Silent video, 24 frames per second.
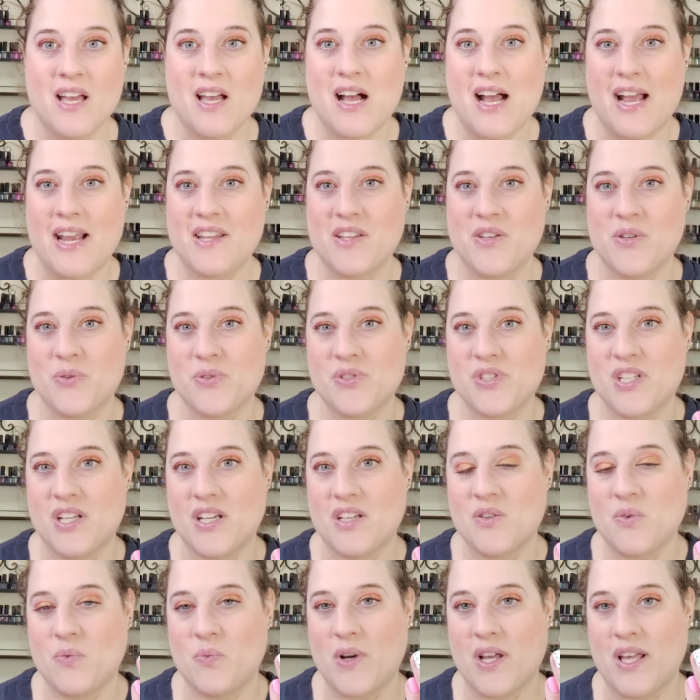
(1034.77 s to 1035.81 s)
I used
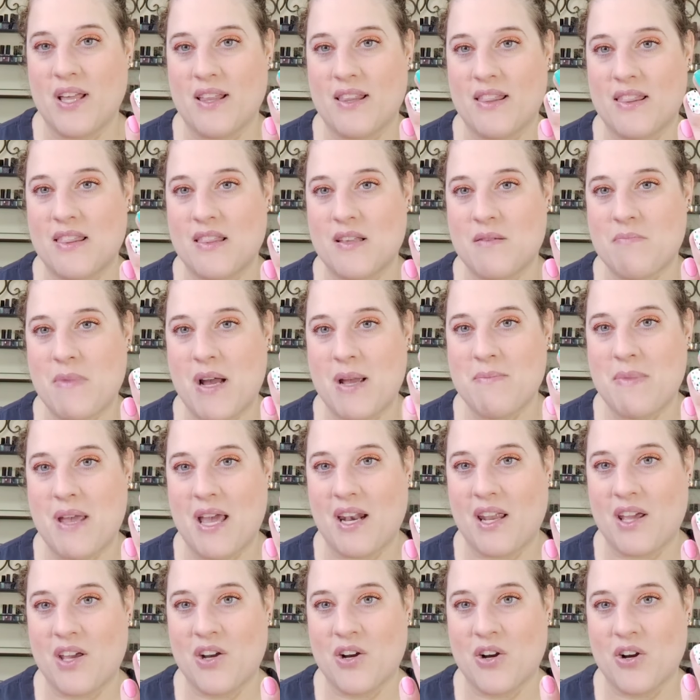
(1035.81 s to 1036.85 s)
it with my
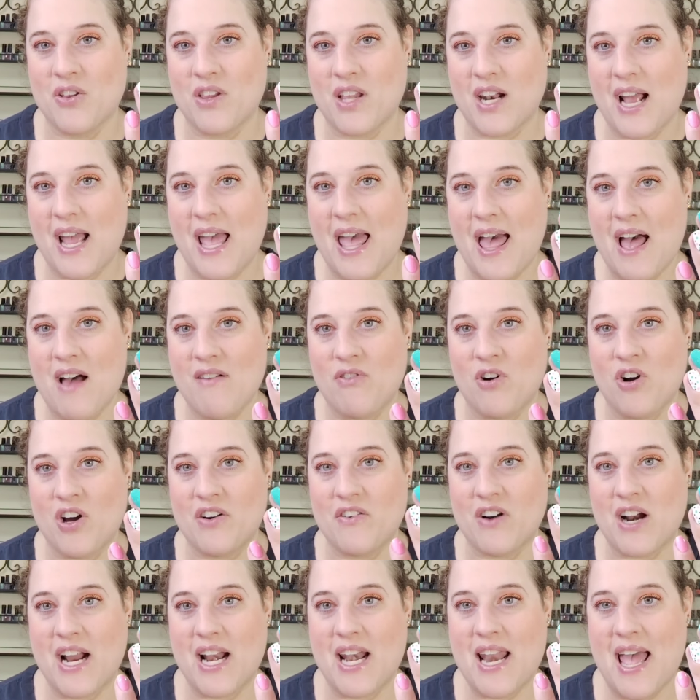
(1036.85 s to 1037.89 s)
manicure that I have on
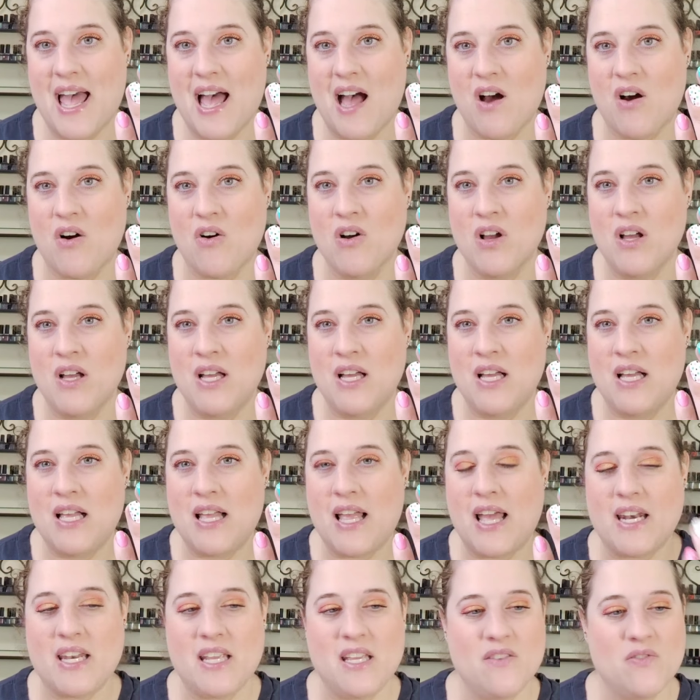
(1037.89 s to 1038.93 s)
right now
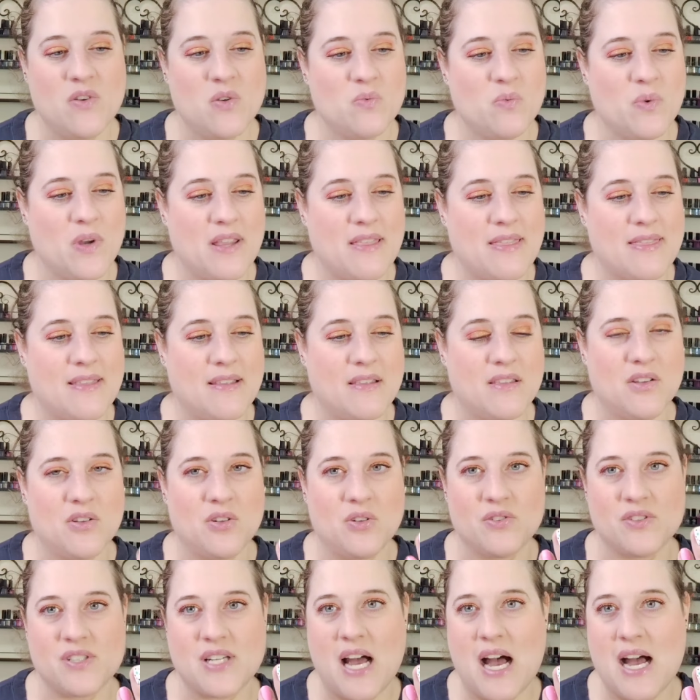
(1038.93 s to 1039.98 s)
and even with the
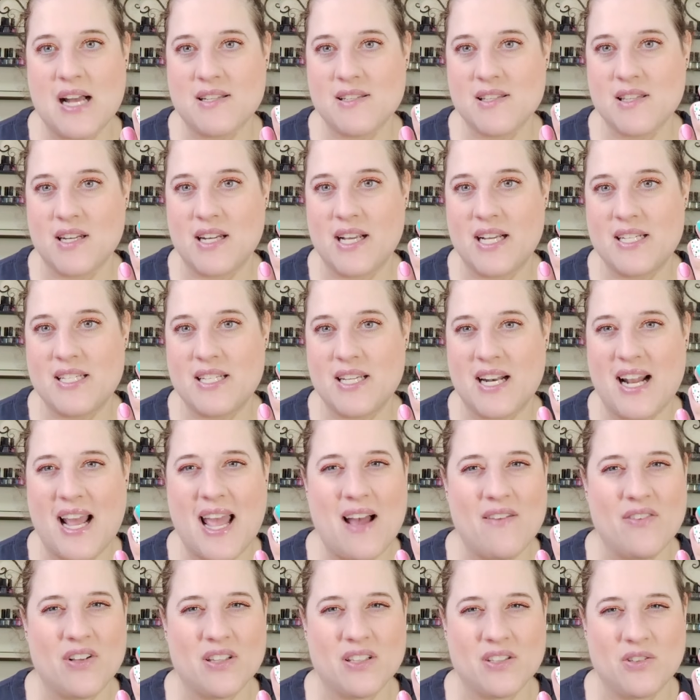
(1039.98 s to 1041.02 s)
little dots that I did, I
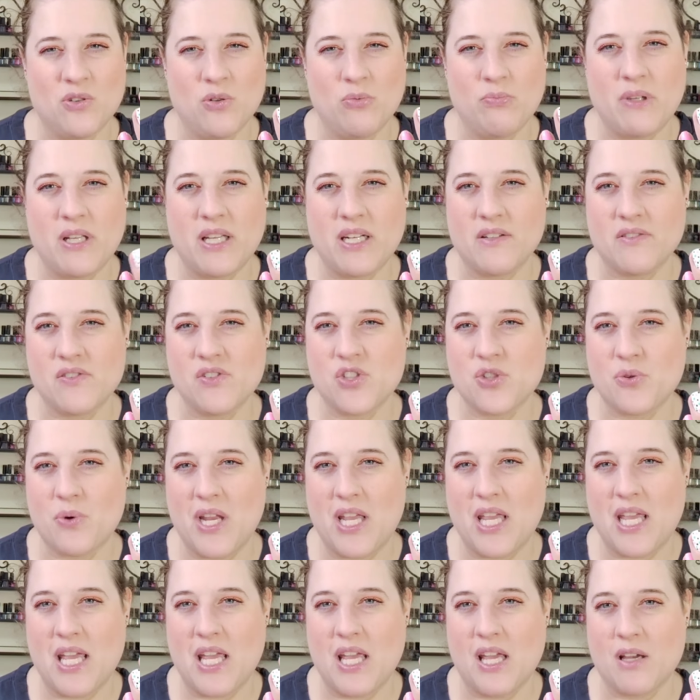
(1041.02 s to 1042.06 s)
have a little bit of
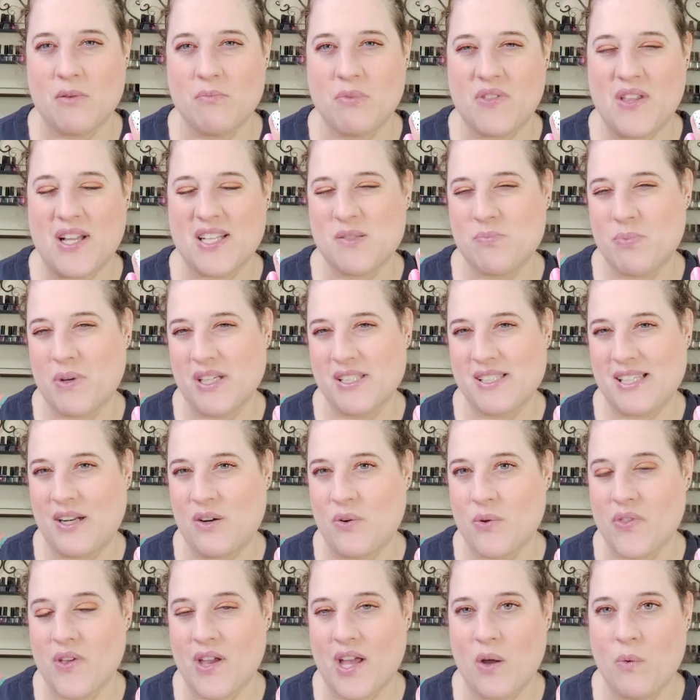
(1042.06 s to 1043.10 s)
streaking, but that's because I
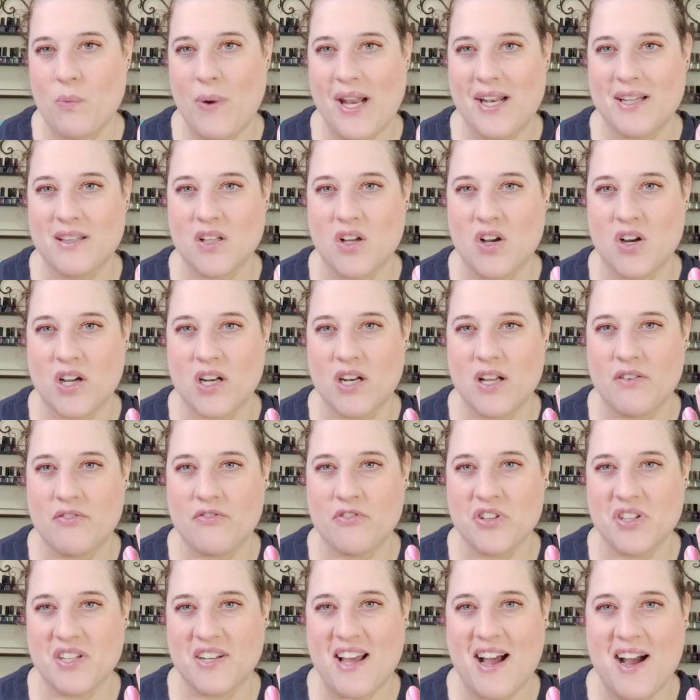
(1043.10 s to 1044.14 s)
don't think I waited long enough
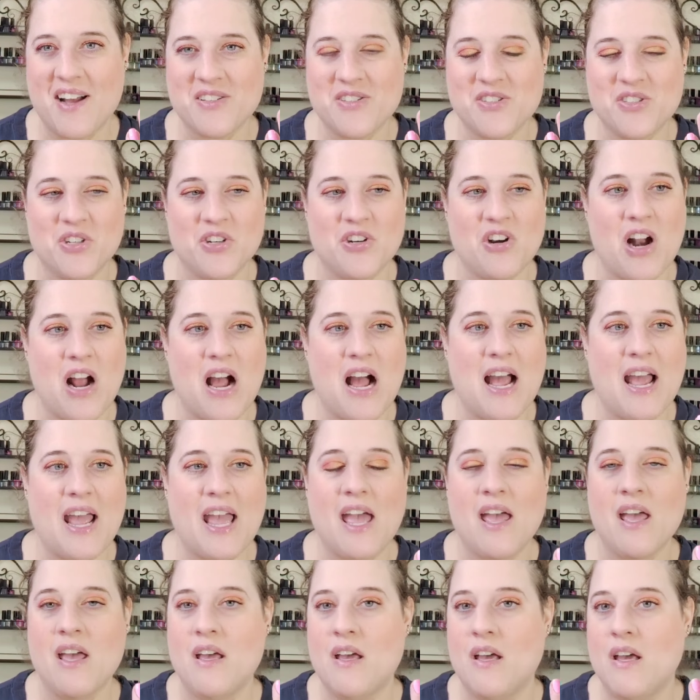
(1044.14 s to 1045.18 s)
for the dots to dry.